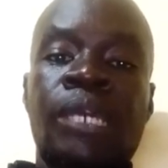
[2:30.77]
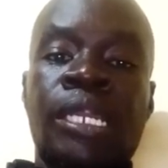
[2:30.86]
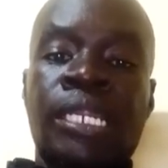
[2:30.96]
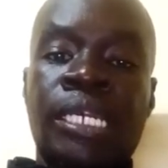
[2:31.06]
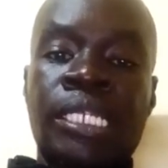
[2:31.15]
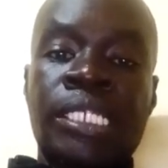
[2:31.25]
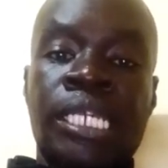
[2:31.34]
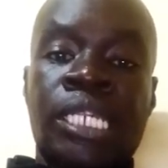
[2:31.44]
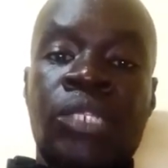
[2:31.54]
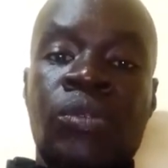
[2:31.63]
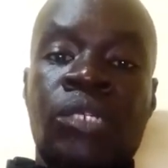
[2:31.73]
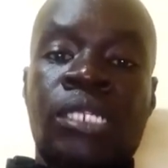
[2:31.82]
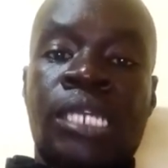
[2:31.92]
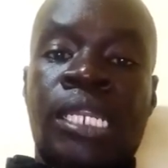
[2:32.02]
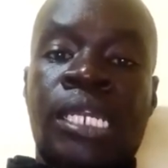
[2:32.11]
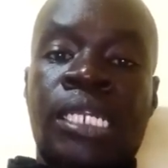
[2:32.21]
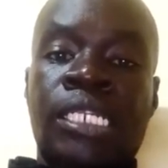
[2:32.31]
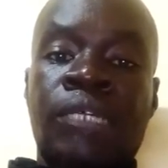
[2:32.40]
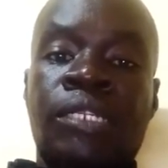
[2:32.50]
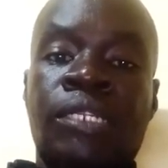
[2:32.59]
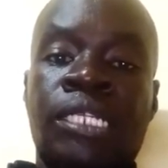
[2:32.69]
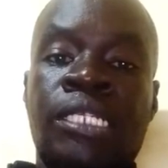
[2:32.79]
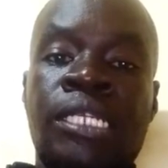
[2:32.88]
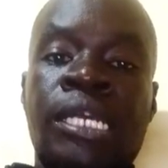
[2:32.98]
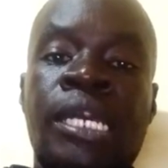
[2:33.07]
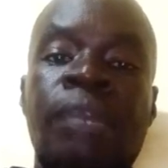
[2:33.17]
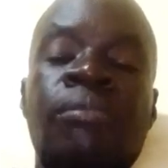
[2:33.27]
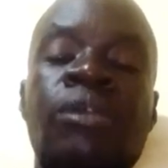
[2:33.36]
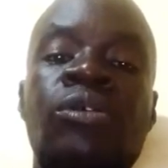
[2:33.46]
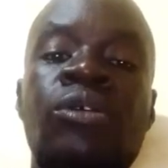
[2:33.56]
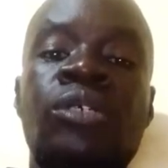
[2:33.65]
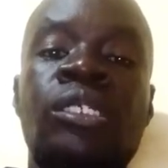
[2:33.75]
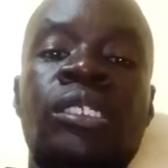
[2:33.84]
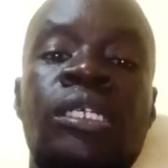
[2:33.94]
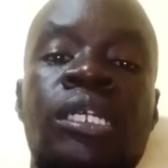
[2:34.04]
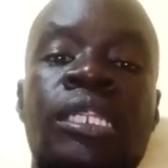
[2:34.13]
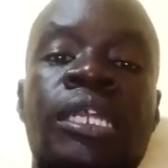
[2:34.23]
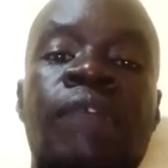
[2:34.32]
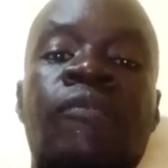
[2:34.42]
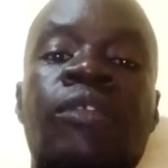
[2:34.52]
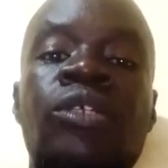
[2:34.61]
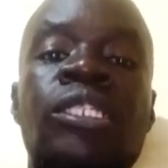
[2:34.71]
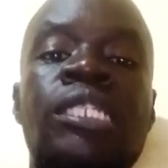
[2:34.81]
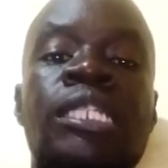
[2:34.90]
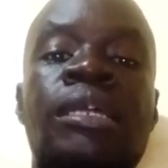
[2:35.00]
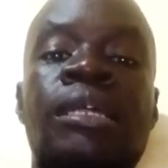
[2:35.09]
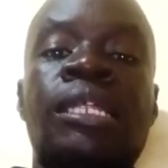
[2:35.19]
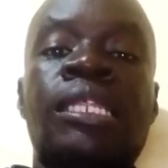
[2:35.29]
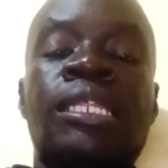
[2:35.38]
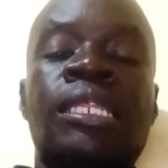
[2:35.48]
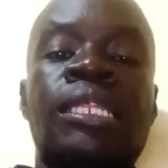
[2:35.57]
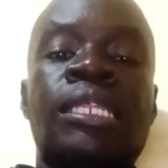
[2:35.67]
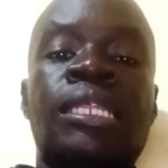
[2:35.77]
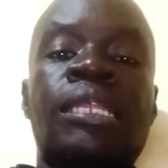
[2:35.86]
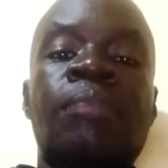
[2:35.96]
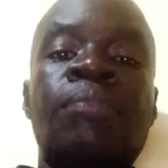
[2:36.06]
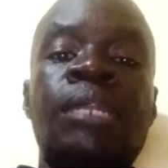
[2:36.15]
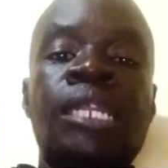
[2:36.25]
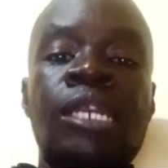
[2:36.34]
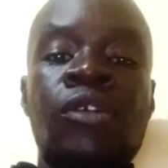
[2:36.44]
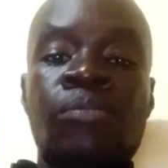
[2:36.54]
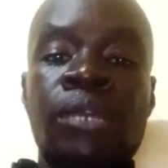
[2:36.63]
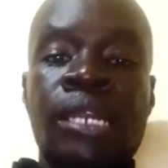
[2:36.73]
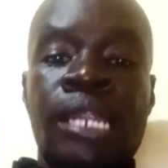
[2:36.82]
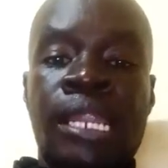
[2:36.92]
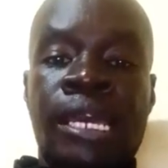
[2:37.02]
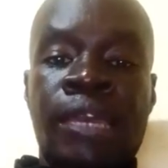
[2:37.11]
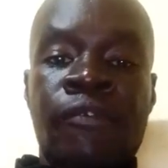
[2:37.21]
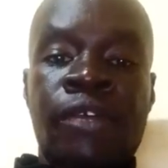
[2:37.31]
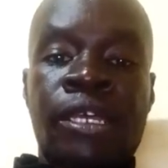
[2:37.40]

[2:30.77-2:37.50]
engaging in suicide activities because they have lost the meaning of being alive